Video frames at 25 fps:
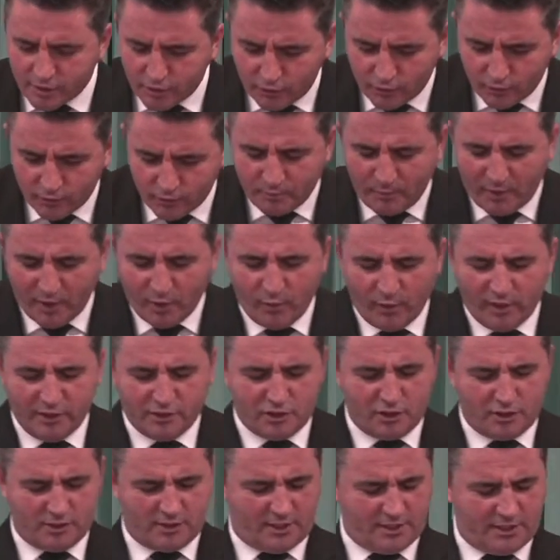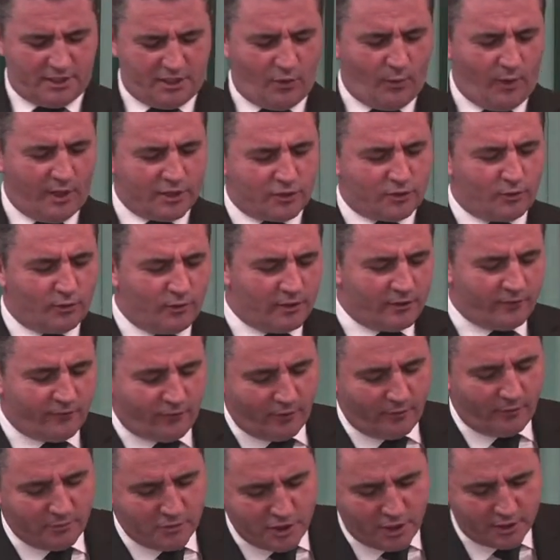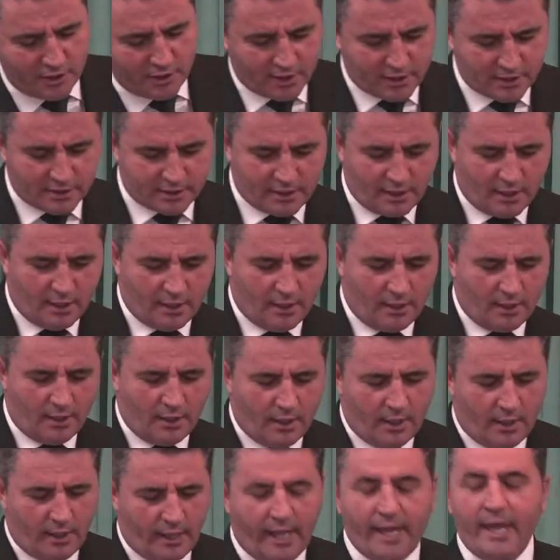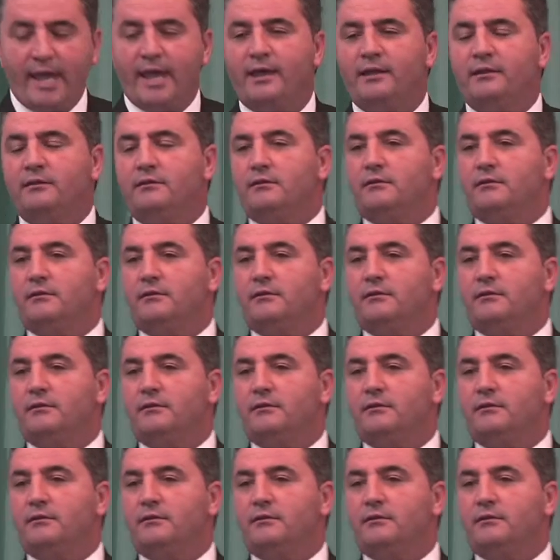to be with Jesus, he wants to learn from Jesus. And